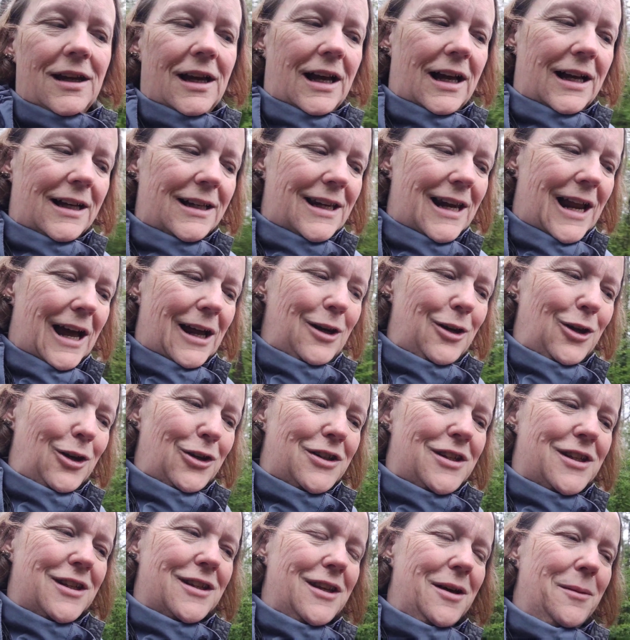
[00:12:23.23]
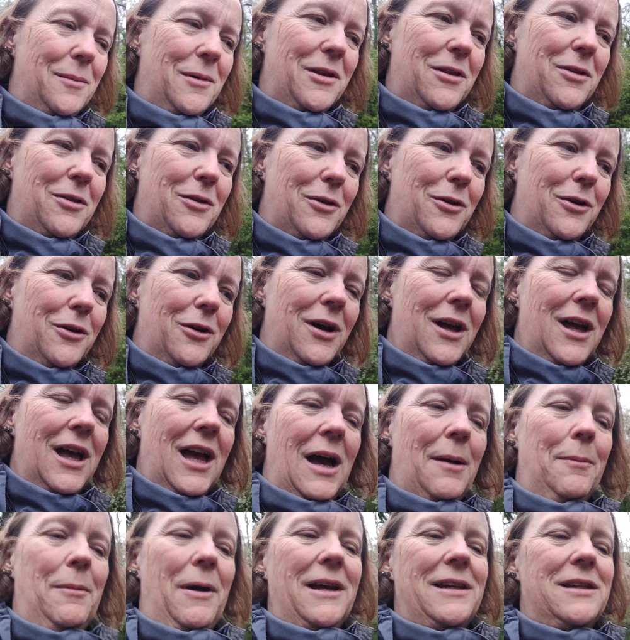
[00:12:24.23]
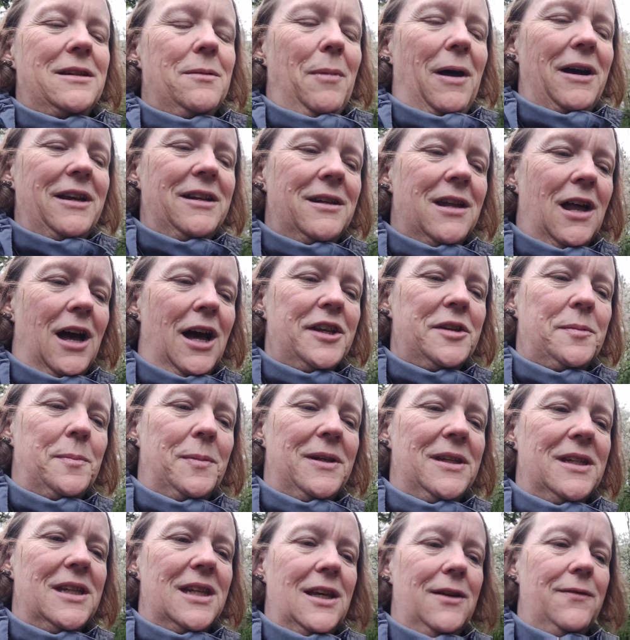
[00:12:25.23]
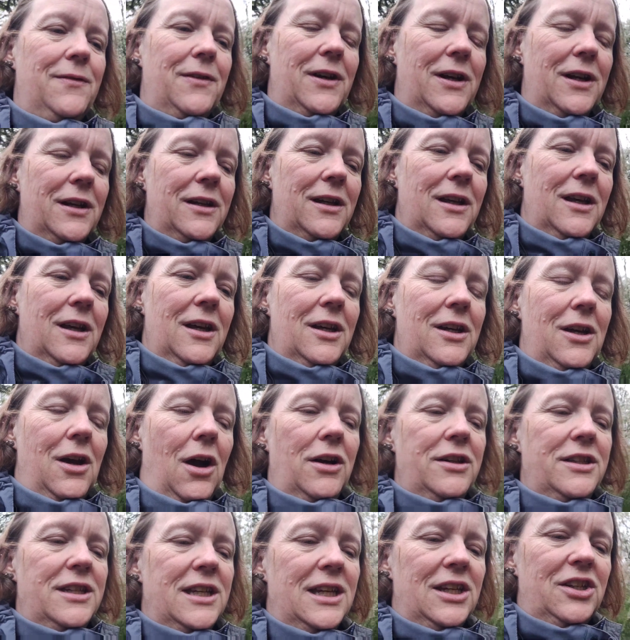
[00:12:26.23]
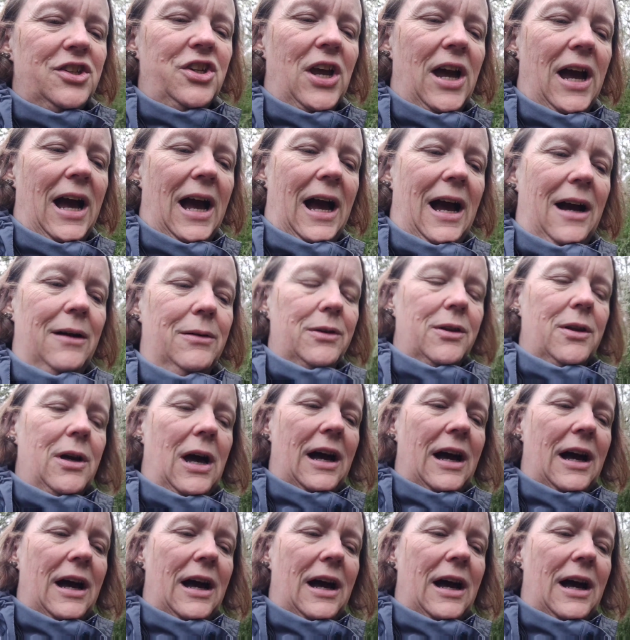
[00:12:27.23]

And I looked at them and thought, my husband even got a t-shirt out.